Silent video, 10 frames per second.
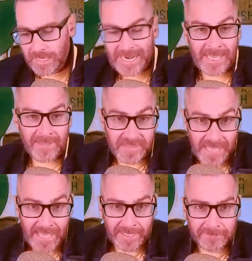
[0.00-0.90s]
And
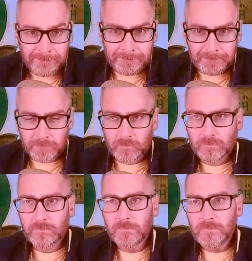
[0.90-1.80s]
then
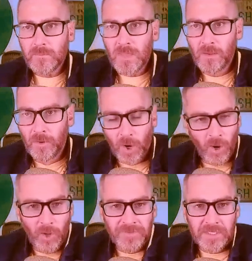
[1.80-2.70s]

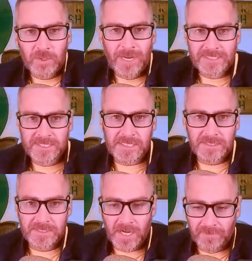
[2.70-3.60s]
all the USC
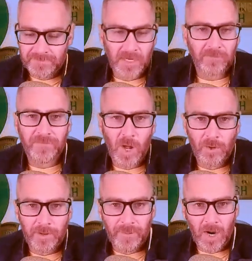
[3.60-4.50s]
stuff. They're
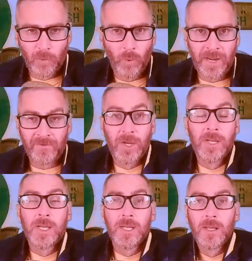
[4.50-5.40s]
falling apart, whatever.
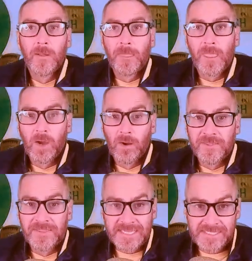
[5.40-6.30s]

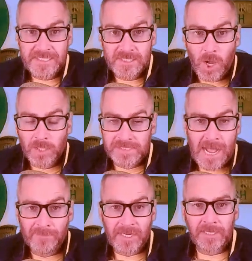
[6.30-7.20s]
This has all
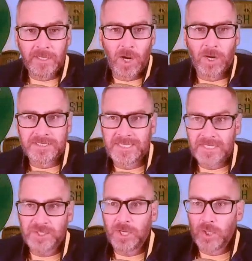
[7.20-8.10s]
dominated our
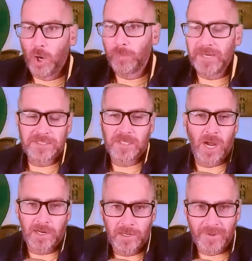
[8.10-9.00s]
attention. Nobody's
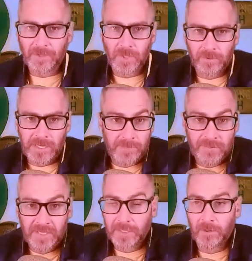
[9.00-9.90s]
talking about Notre Dame
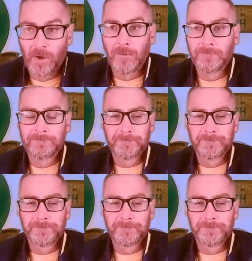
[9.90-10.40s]
Pitt at all.